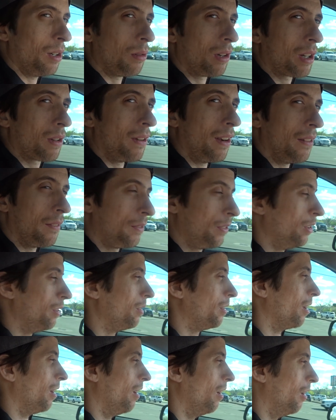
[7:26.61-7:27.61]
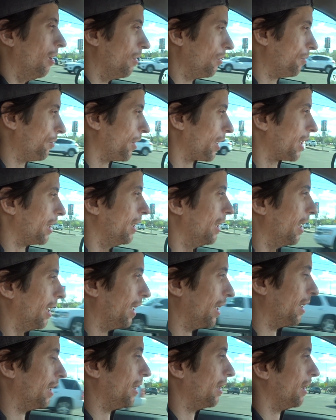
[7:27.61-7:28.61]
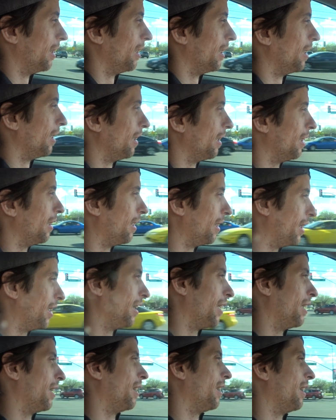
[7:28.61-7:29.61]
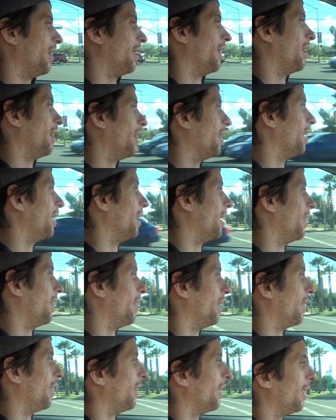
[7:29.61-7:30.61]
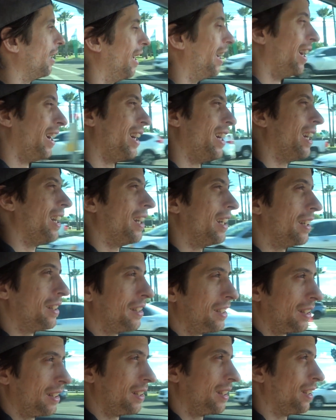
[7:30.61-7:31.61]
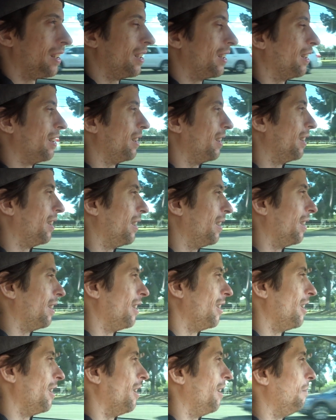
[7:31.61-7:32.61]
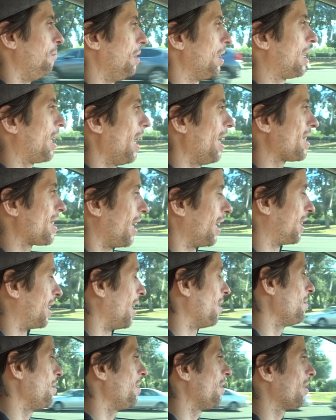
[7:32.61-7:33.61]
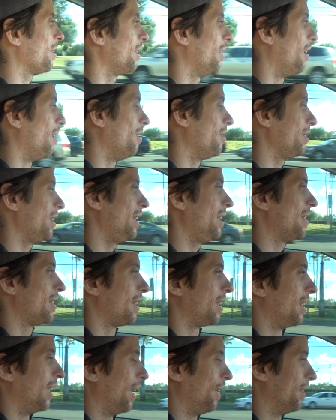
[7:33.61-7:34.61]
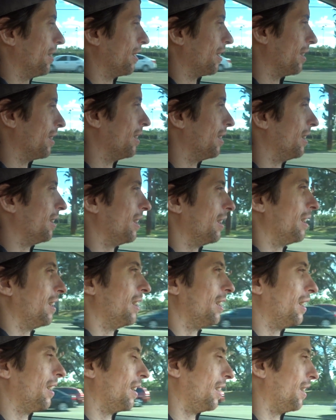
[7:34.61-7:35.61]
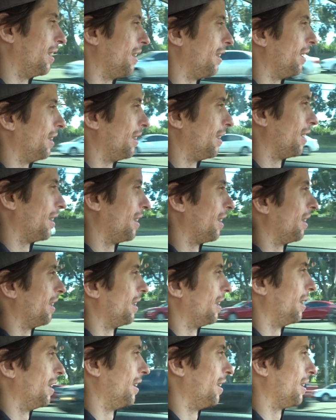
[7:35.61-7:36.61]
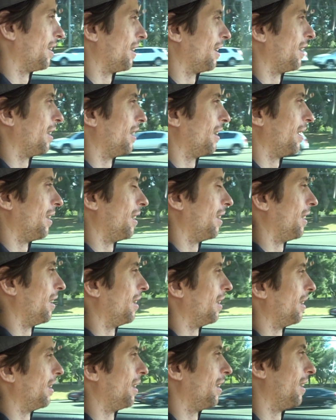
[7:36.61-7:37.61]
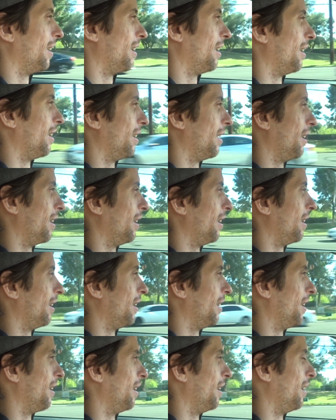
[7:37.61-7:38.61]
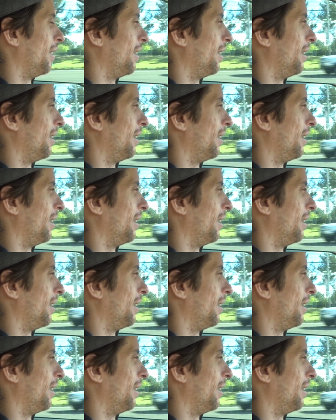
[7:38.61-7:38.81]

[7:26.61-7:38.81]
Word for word: workaround food all day. Why didn't you eat? Huh? Why didn't you eat? Because I thought we were gonna all eat together. We are gonna eat together because none of us really ate ate